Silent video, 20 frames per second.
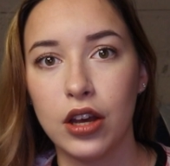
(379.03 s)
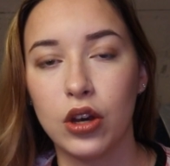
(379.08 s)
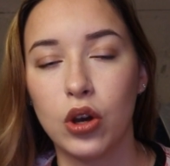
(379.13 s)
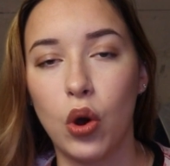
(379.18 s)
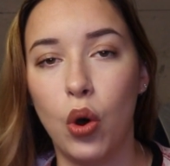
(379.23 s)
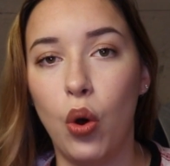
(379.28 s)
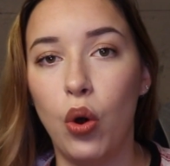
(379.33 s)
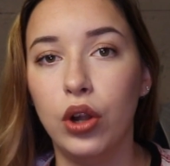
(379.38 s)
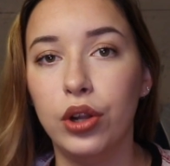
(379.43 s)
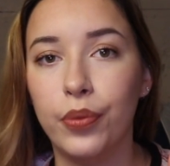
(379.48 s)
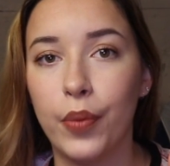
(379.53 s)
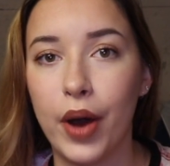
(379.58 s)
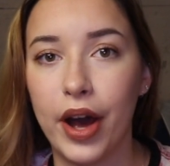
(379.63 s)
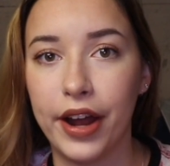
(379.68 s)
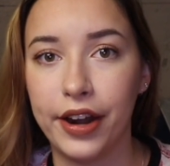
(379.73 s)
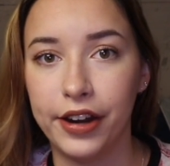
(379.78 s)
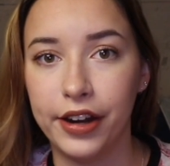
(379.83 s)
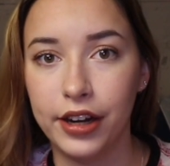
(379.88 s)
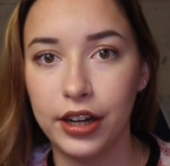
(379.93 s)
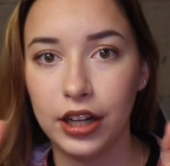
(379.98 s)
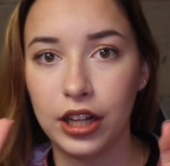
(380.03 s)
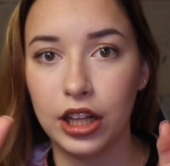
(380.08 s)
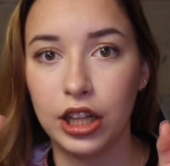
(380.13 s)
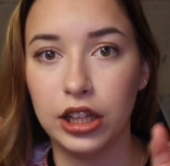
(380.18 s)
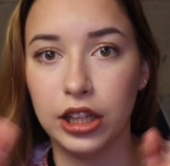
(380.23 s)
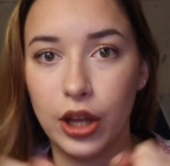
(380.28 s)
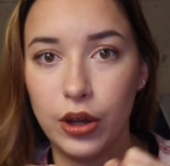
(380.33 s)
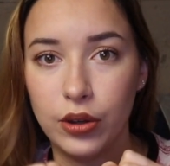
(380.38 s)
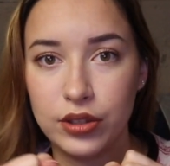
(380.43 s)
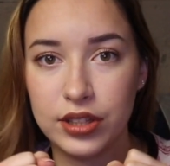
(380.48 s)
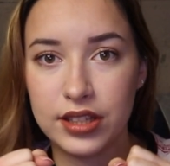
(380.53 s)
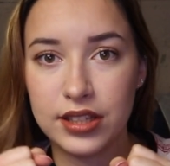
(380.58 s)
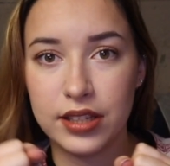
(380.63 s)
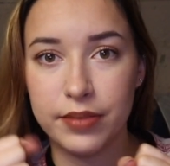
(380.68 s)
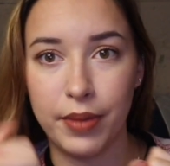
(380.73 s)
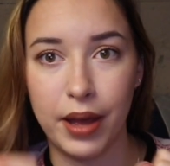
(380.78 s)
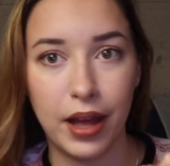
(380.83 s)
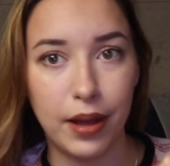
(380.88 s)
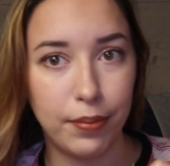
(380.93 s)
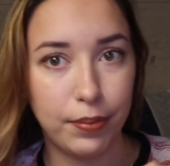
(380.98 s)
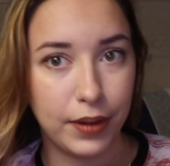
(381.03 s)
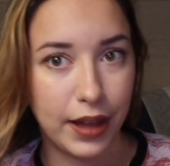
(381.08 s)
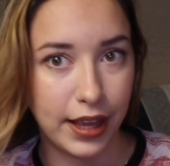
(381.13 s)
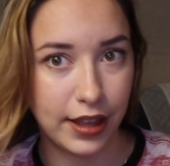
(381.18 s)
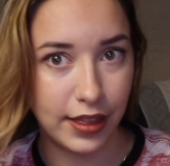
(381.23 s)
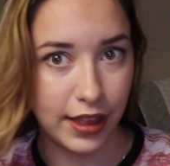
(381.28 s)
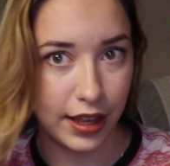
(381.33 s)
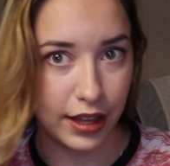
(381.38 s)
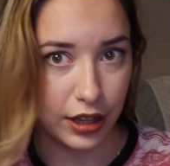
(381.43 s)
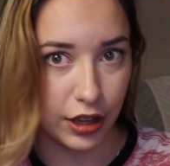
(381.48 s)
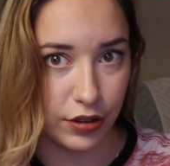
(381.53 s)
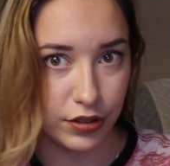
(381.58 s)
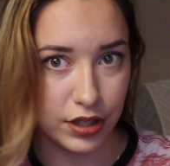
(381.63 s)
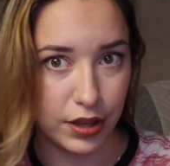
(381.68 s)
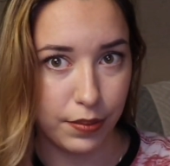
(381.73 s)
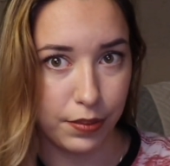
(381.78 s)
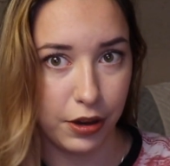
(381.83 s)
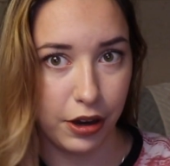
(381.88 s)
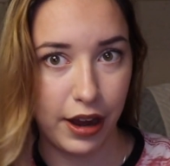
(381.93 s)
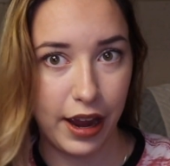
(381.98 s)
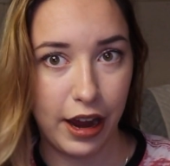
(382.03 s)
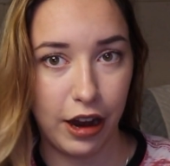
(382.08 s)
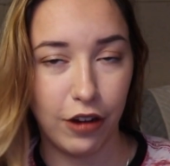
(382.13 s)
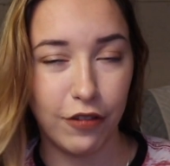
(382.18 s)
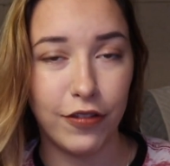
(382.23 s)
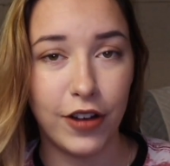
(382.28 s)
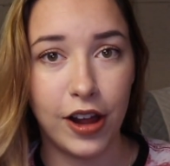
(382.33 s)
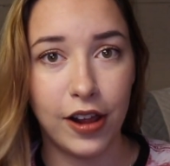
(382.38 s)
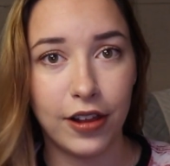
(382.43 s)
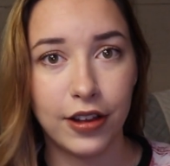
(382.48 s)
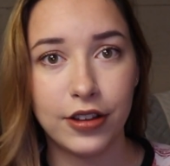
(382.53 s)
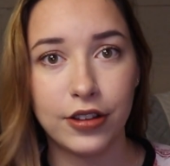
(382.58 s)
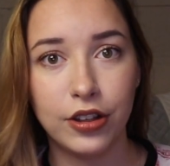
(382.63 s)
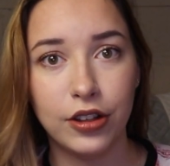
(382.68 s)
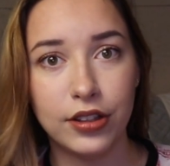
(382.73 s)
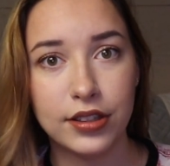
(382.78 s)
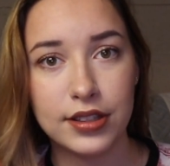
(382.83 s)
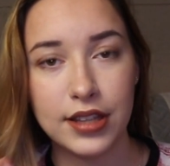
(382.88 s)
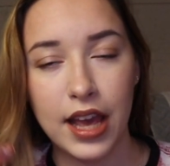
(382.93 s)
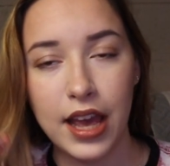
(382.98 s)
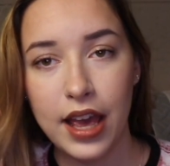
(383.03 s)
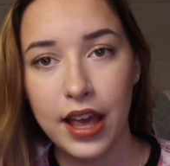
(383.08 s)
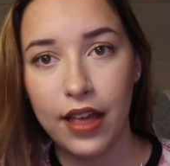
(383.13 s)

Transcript: cold water closes them up, like they close up your hair follicles,